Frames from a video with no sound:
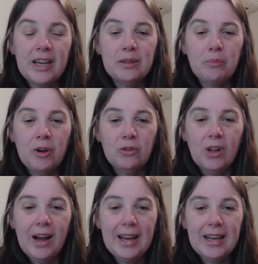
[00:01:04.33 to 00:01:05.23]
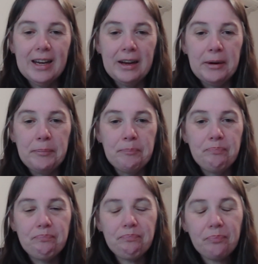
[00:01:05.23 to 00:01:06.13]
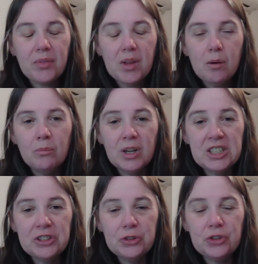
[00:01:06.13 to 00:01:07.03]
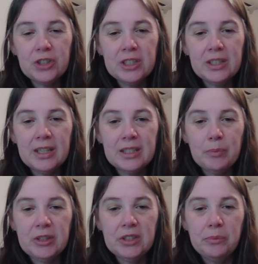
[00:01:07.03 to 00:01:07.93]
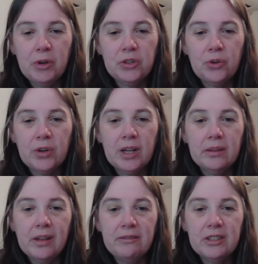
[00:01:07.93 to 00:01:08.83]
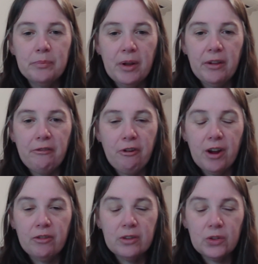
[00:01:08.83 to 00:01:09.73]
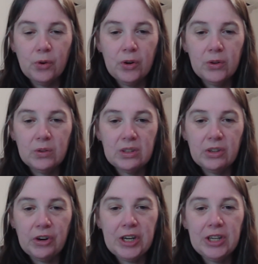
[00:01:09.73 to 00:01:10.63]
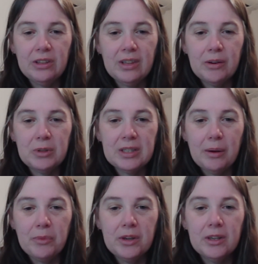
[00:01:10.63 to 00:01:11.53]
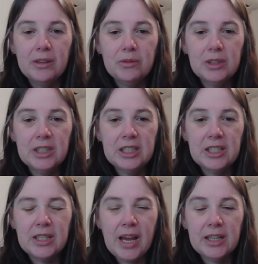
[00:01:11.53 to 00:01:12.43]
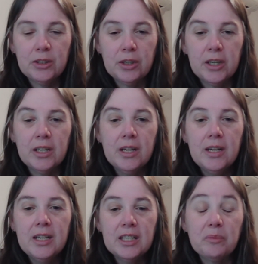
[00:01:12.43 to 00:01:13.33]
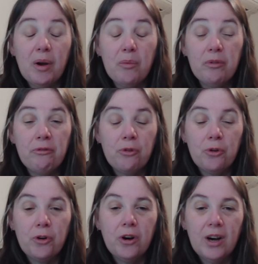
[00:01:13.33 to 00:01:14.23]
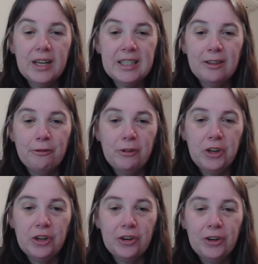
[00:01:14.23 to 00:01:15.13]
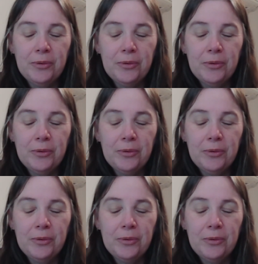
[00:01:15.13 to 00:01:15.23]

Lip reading: smelled like. My children, especially my daughter, love smelling fragrance oils, so there was some that she just had to smell before I did the video.